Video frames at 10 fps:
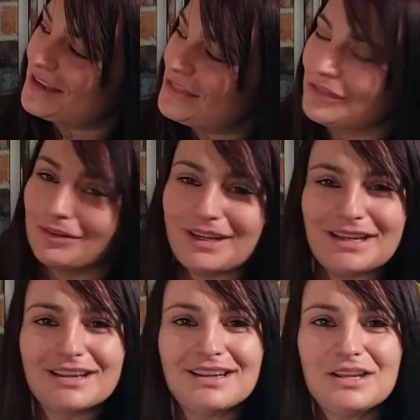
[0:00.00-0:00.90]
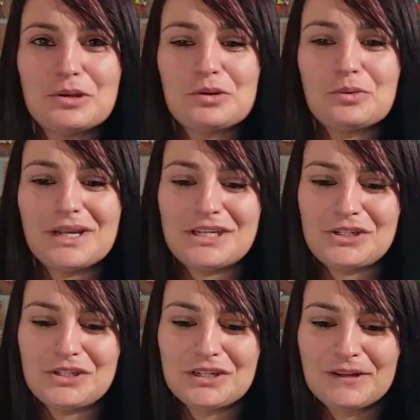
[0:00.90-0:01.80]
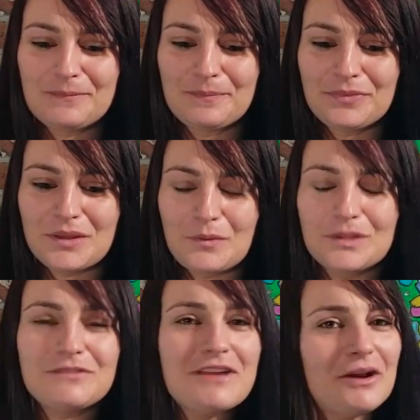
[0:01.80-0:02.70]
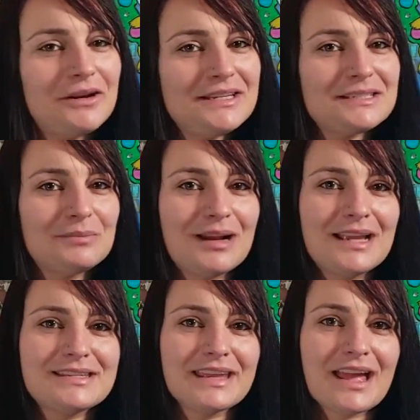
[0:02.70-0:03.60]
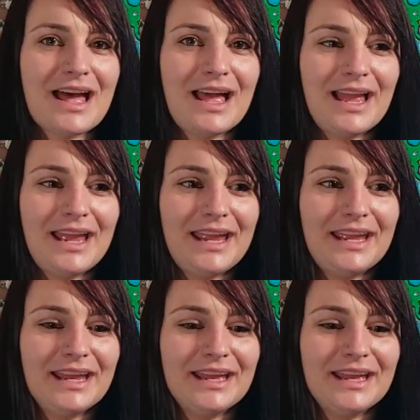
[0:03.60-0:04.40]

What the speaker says: 3, which was very surprising. I